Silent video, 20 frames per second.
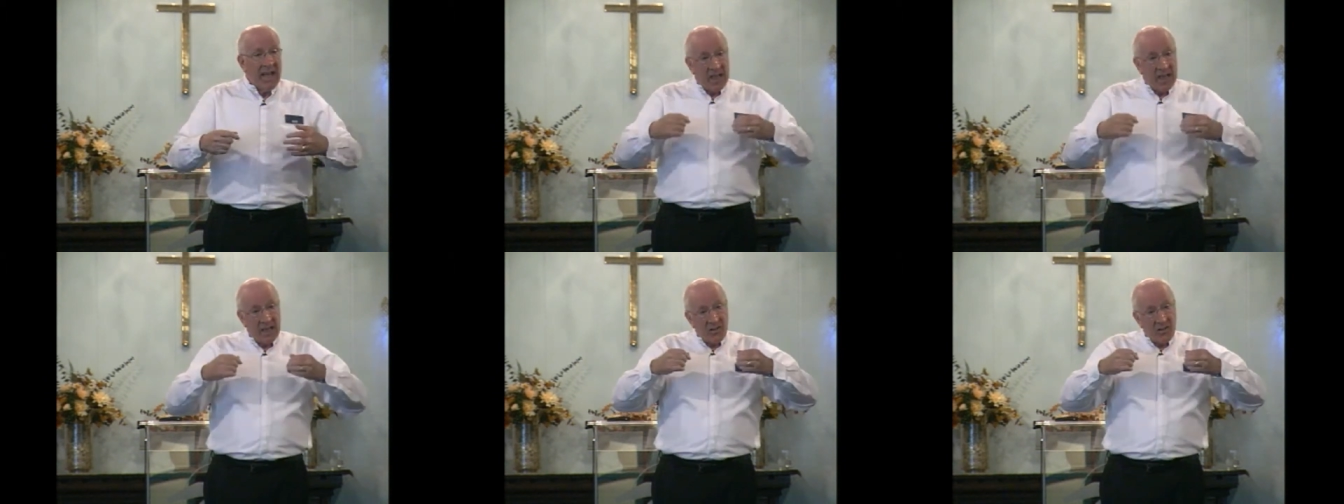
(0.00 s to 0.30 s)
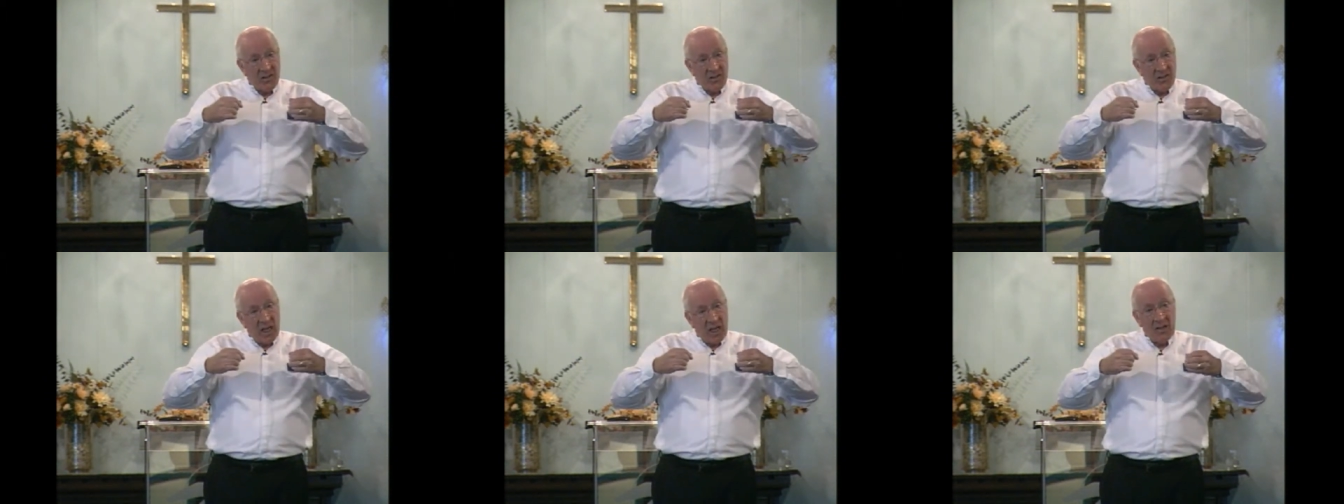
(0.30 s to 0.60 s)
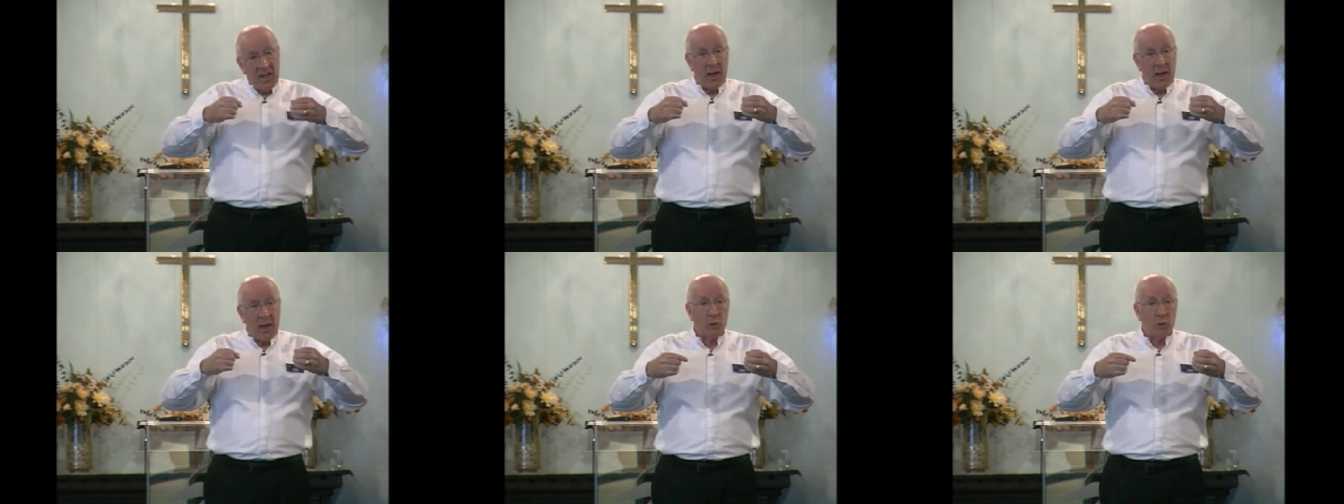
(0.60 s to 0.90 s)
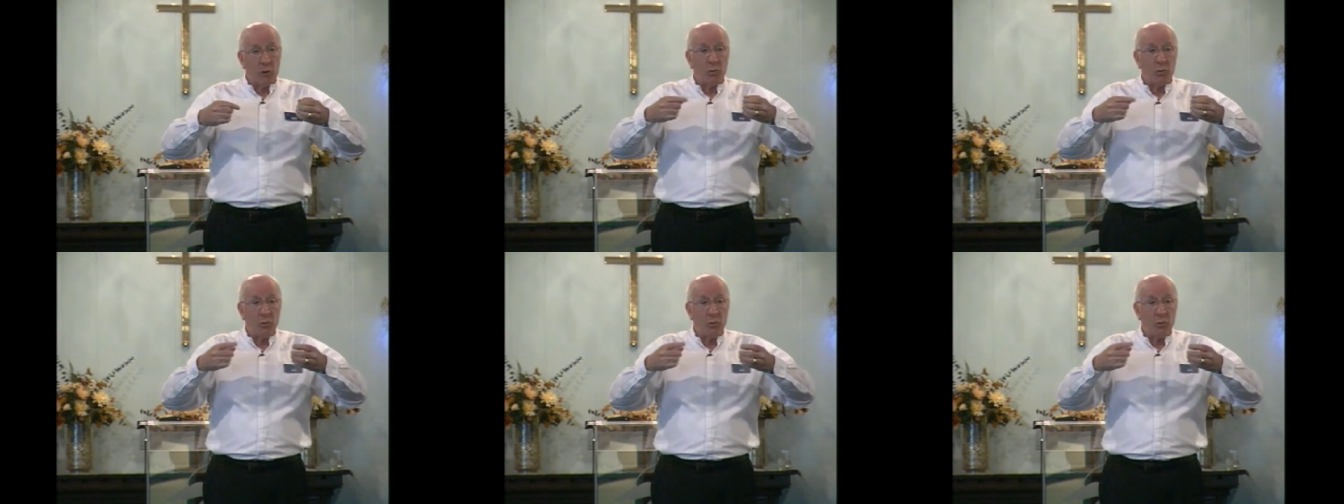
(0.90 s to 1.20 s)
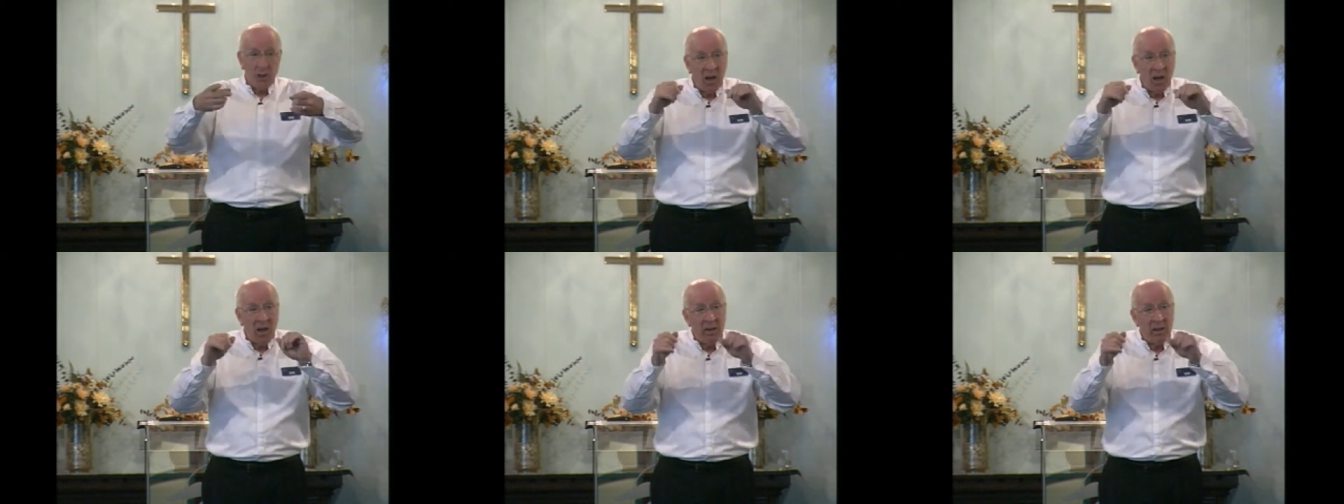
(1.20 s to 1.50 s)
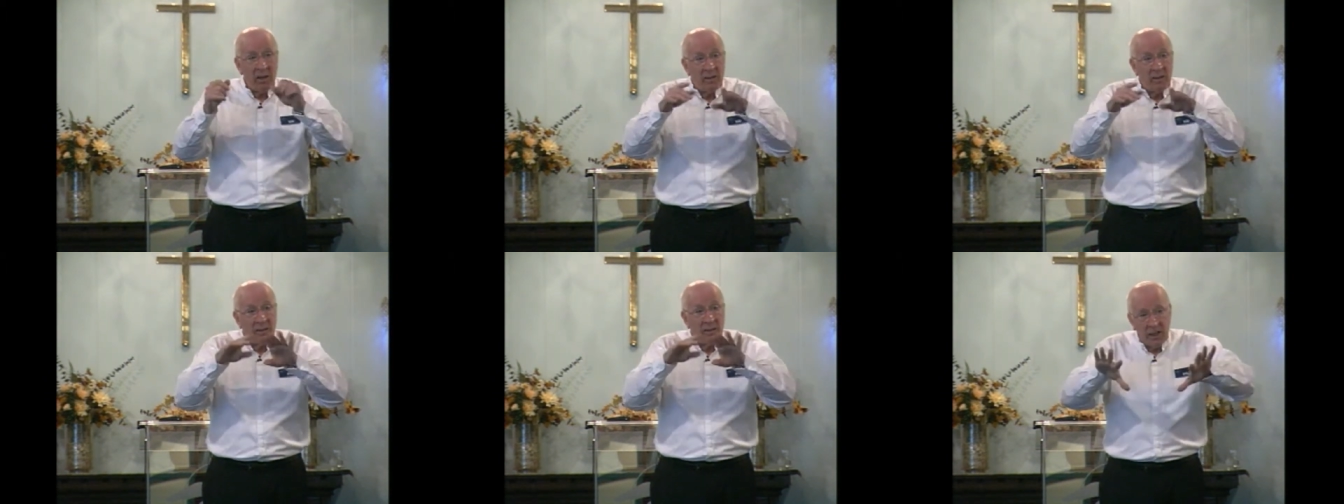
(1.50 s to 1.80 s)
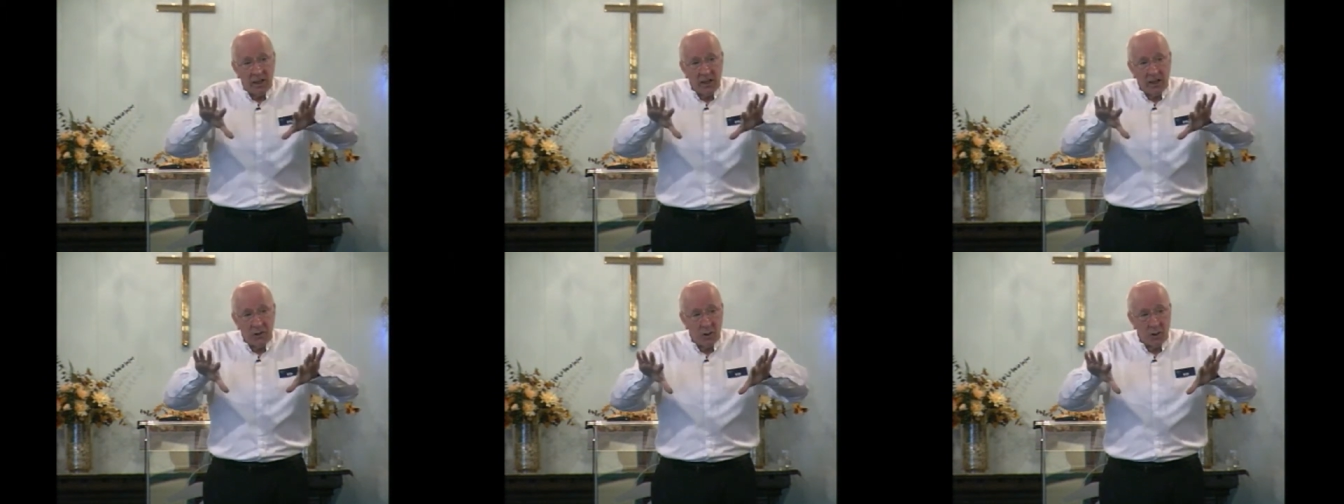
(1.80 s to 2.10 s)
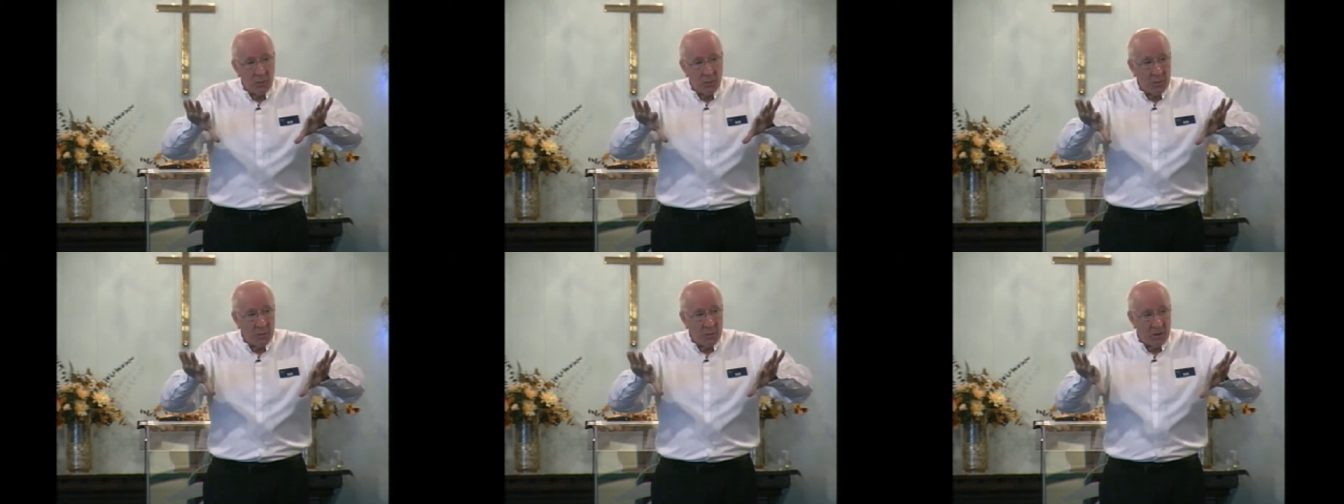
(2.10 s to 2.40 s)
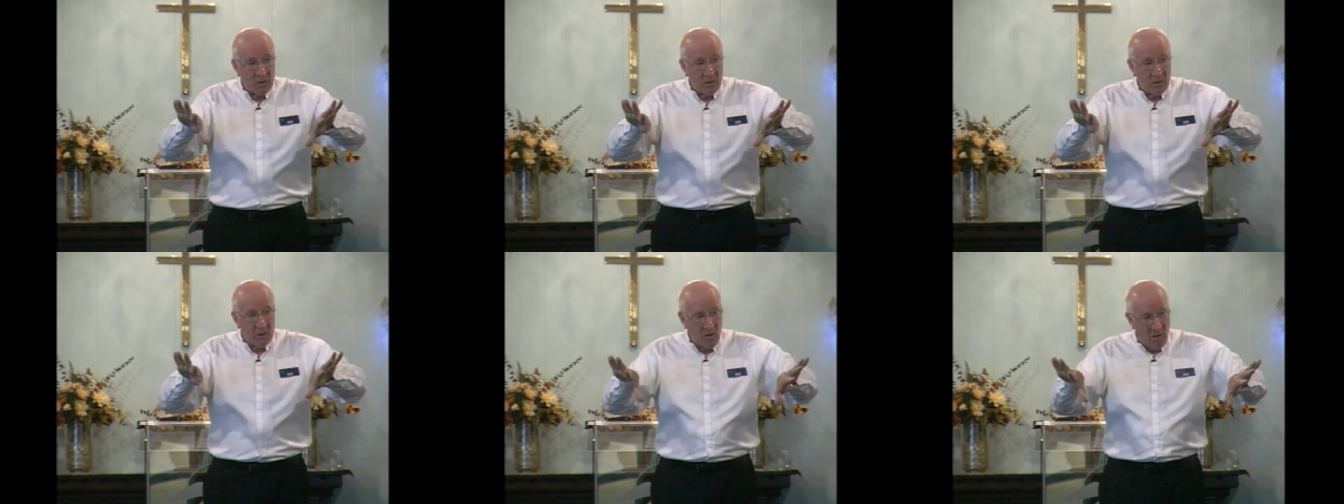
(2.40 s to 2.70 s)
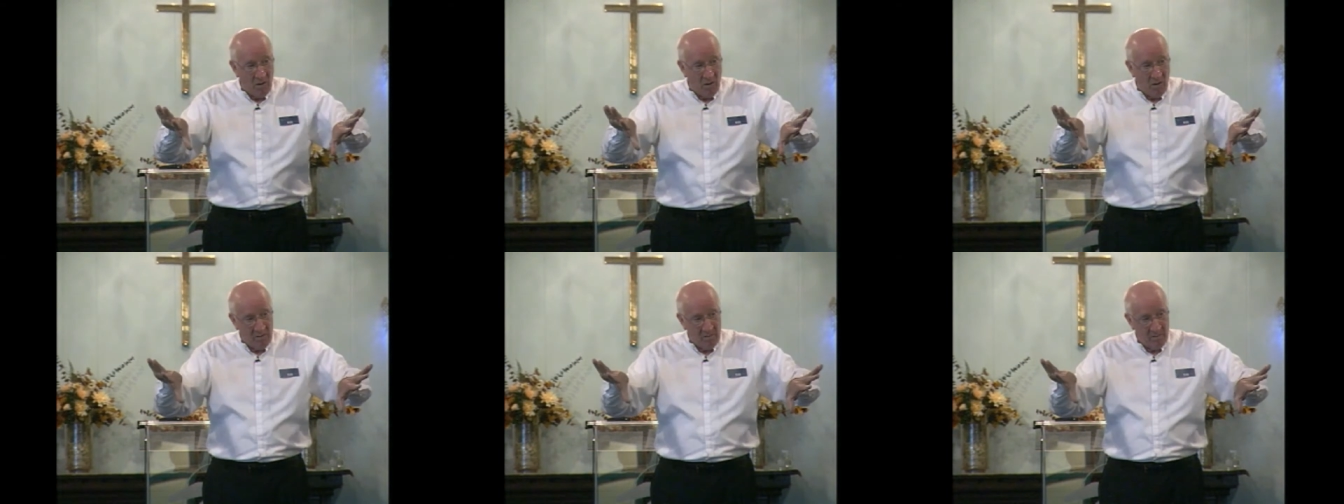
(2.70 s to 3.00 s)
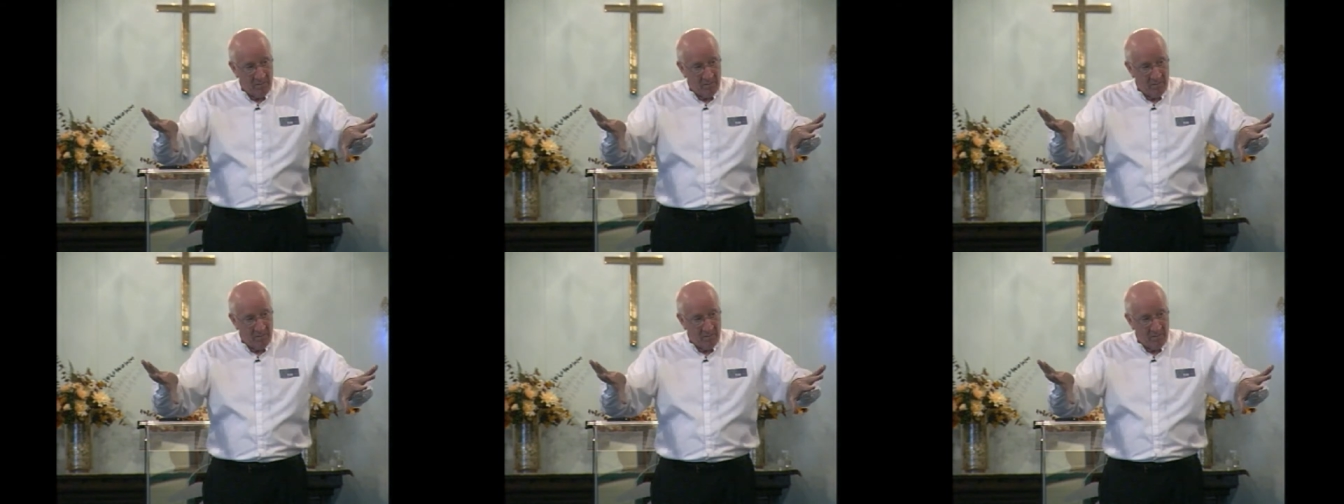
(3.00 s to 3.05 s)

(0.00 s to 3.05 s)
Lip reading: And as I learn how to respond, I dispel the fog.